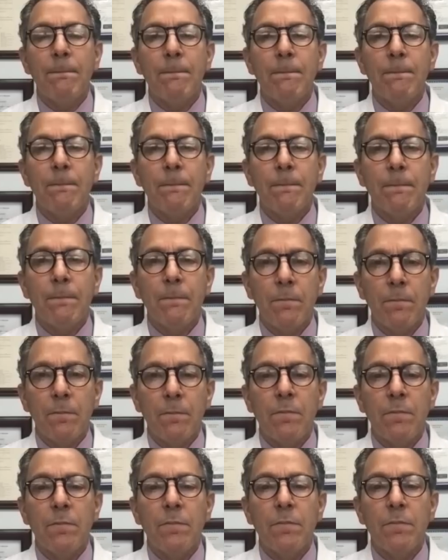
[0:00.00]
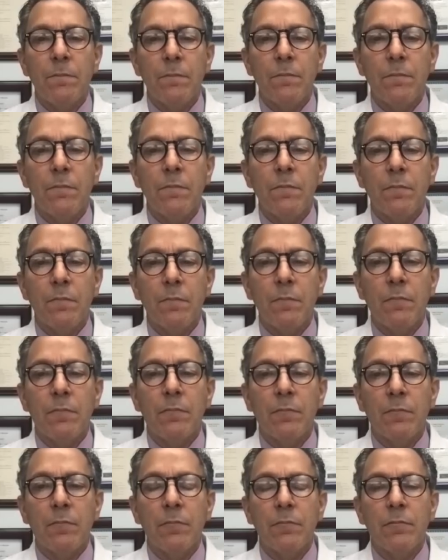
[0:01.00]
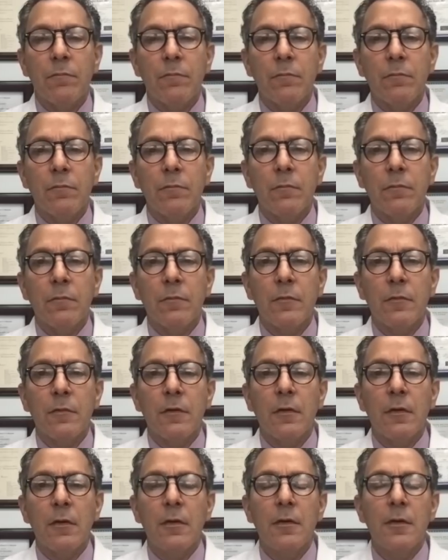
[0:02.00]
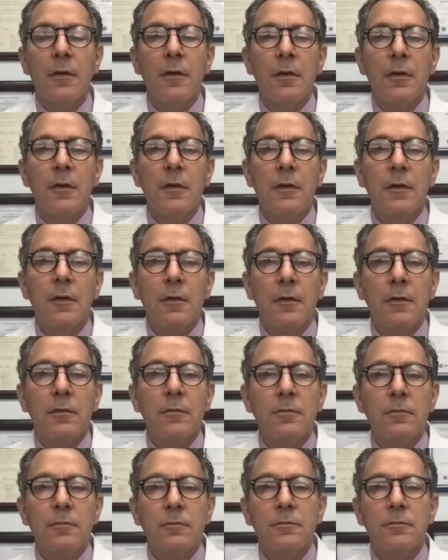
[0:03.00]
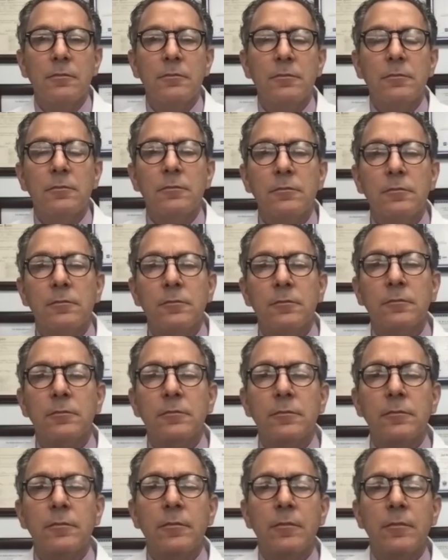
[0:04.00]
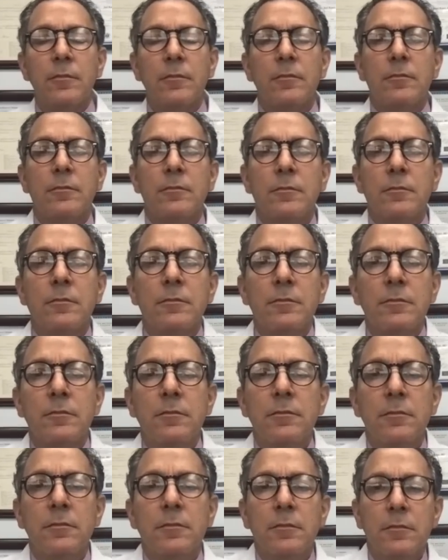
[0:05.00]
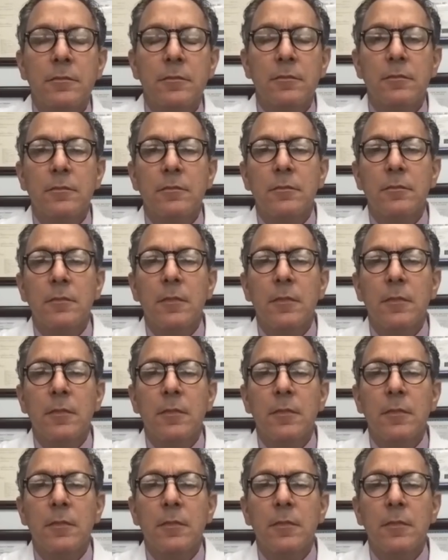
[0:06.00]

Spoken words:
(not speaking)